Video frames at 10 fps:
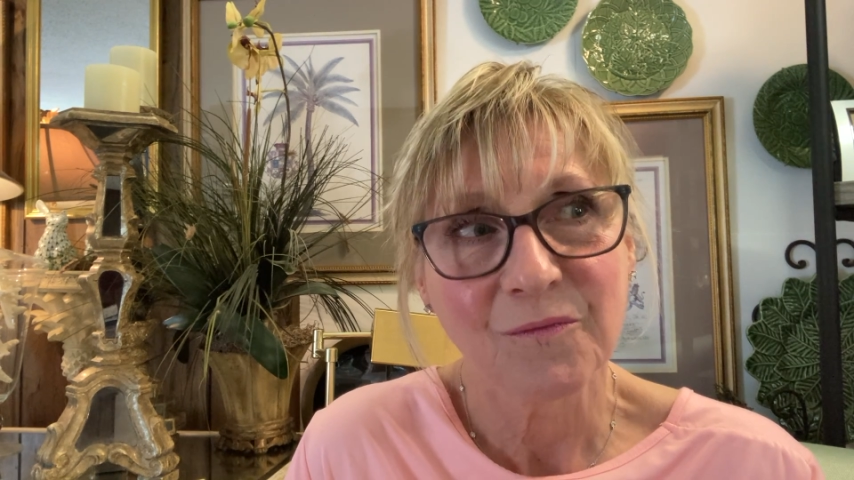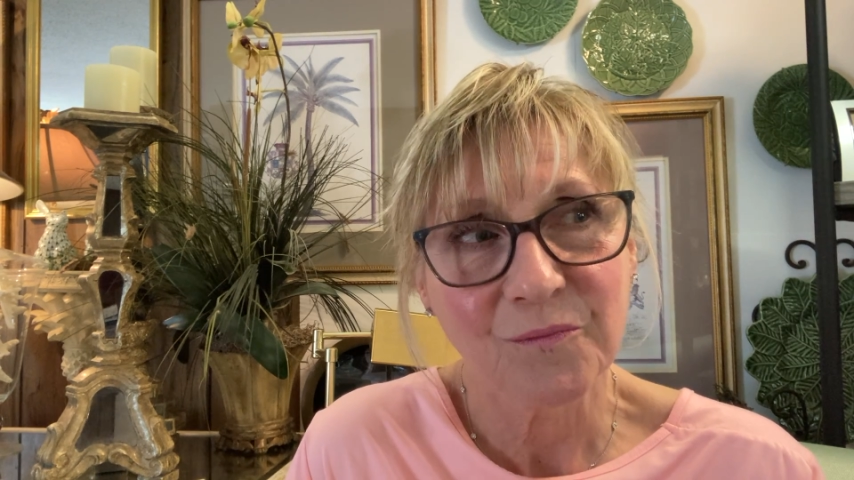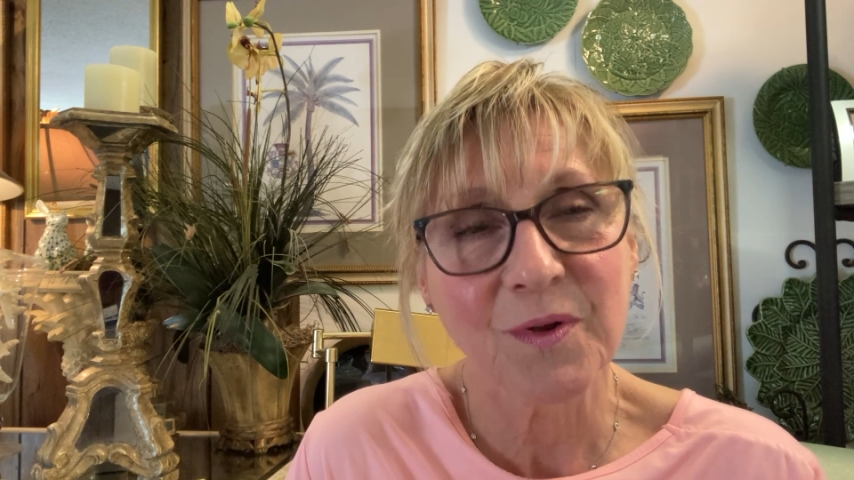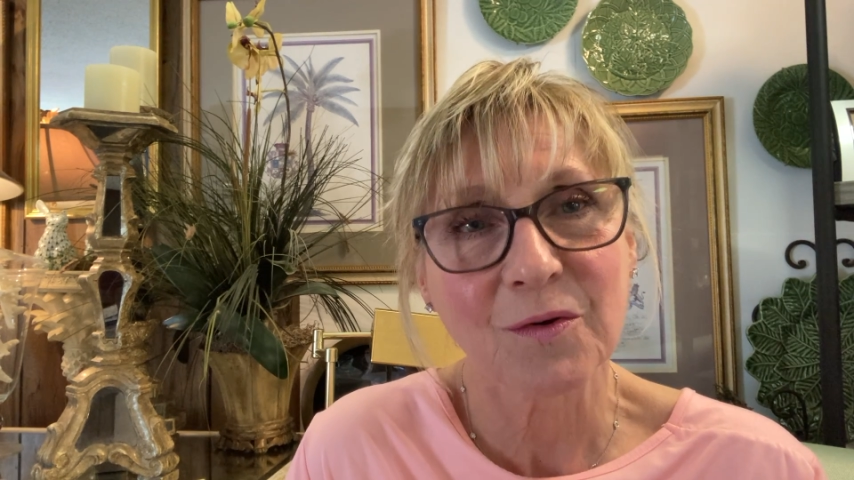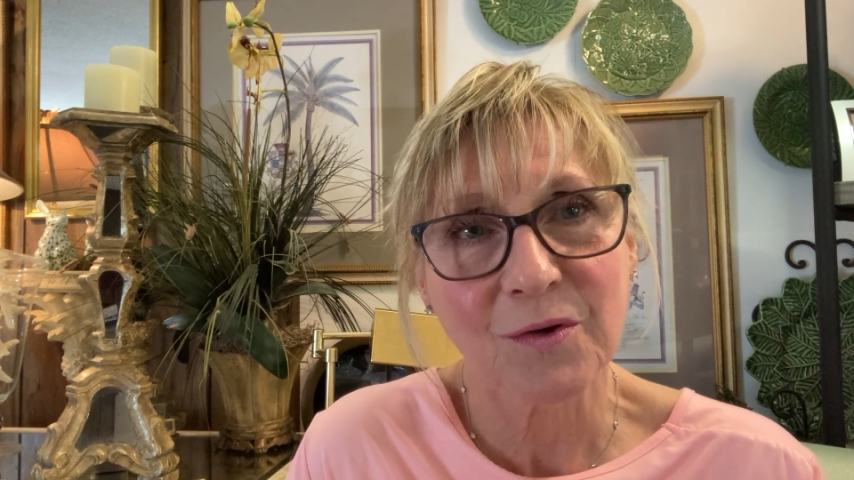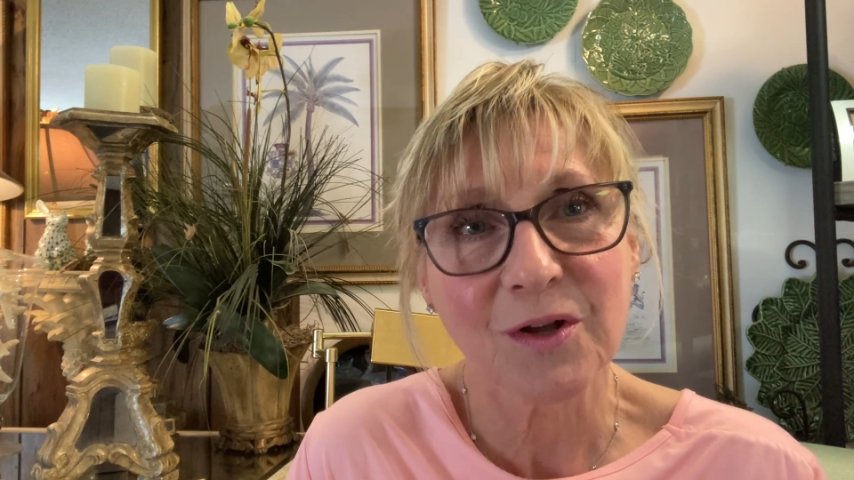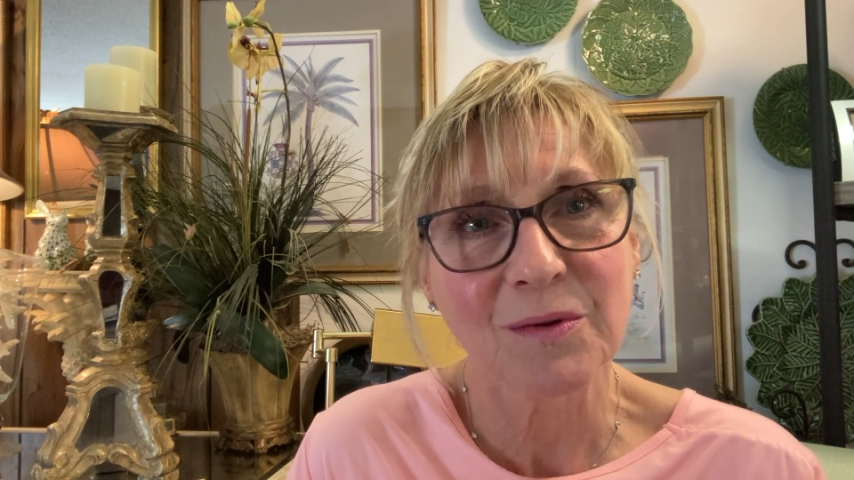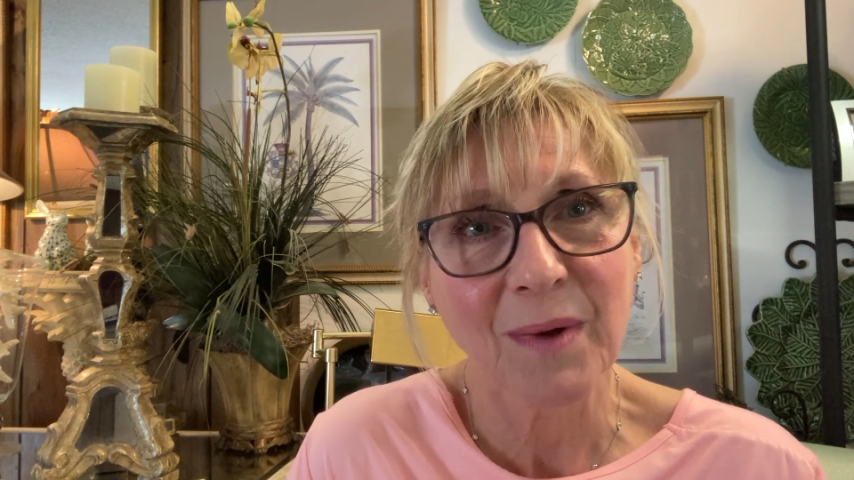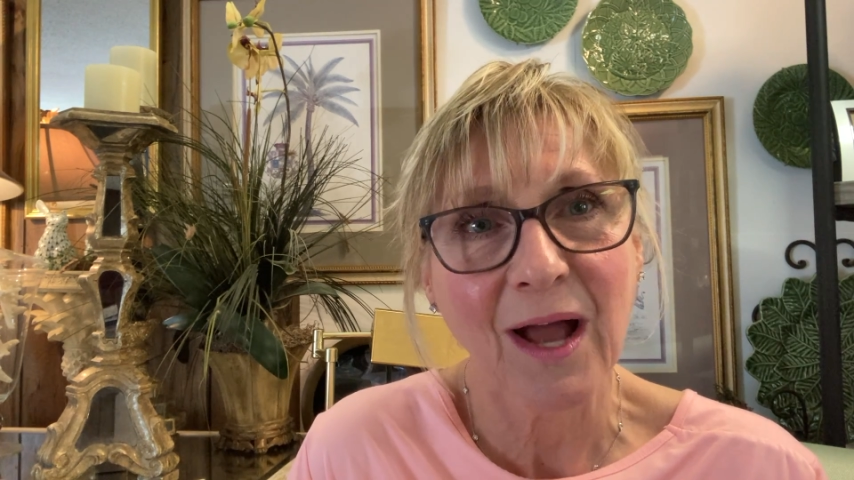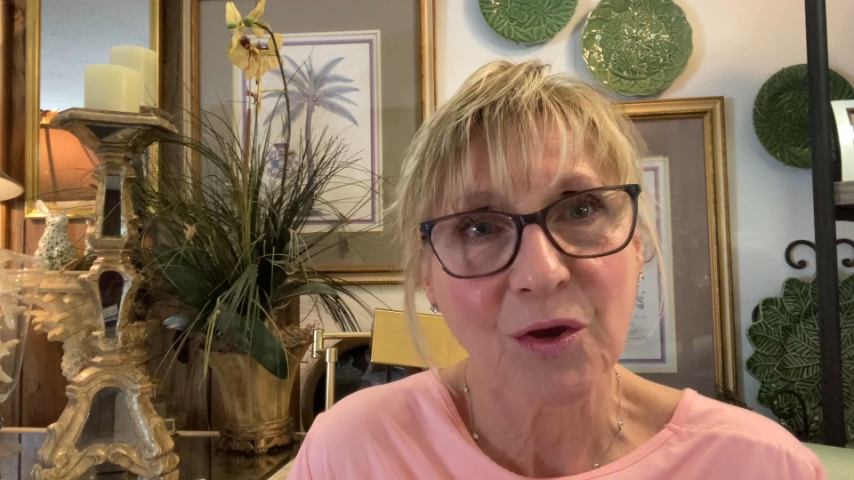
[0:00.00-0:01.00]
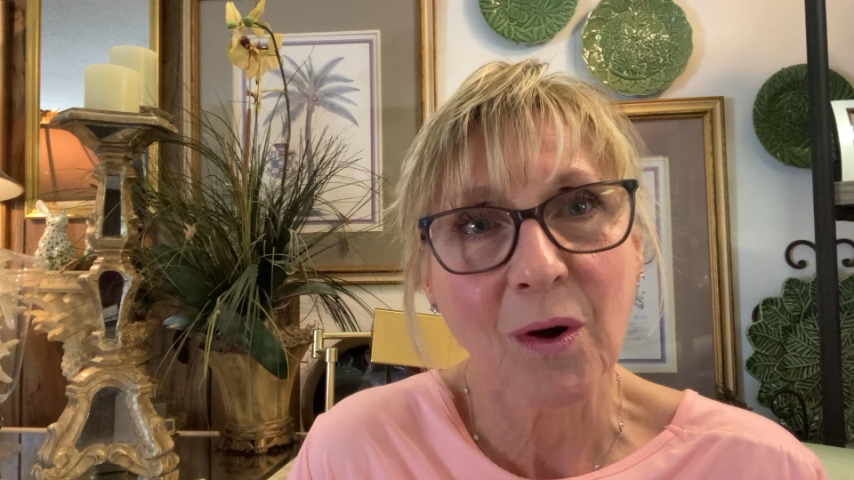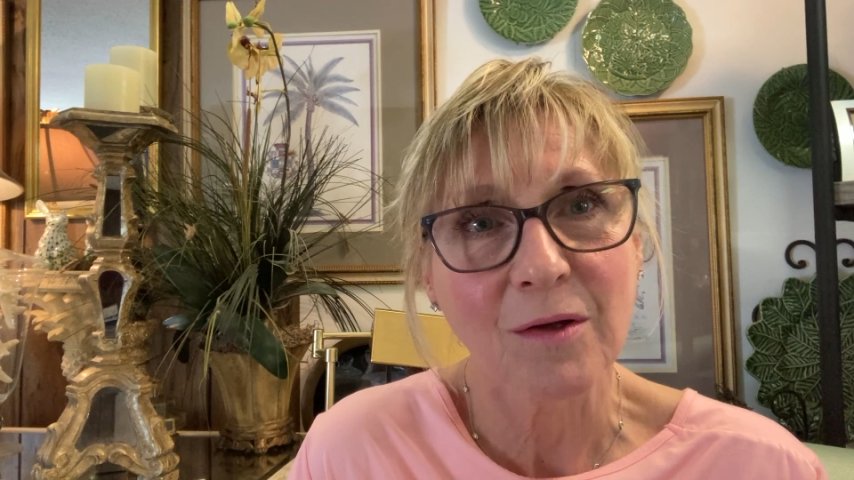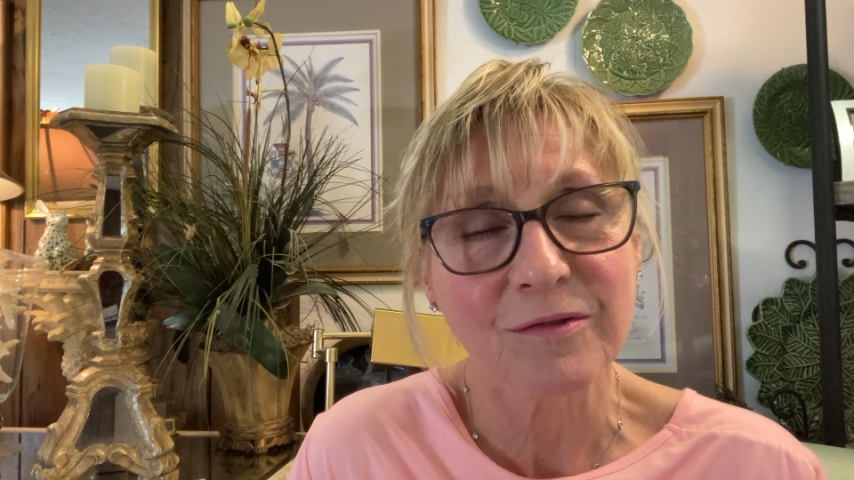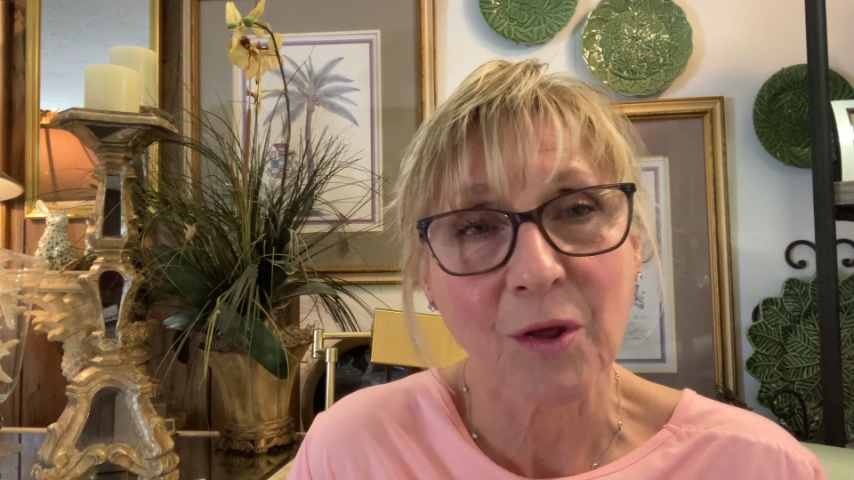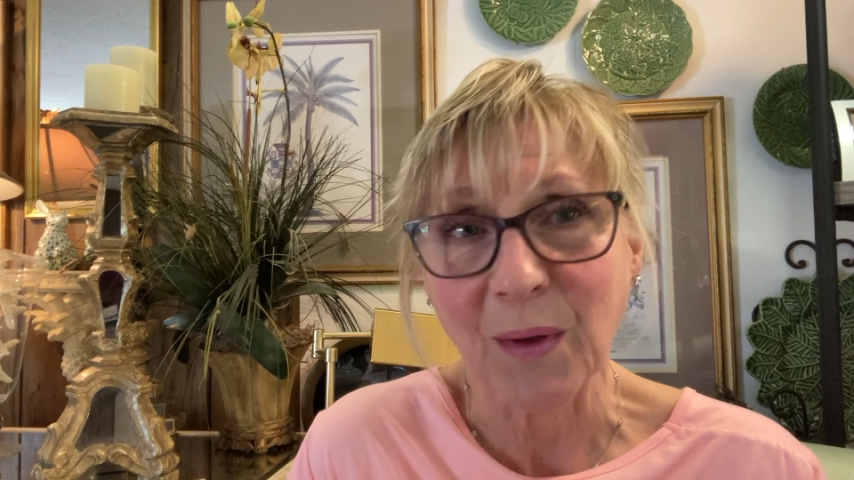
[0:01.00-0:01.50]
feel good about you
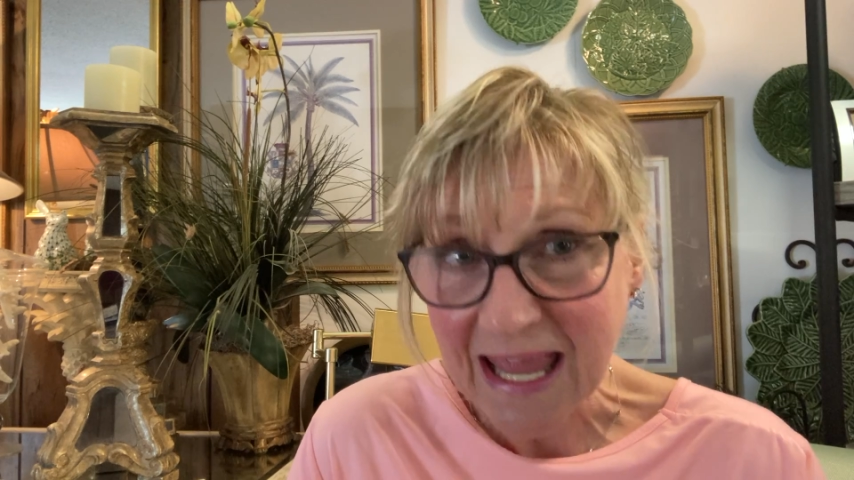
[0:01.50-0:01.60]
also.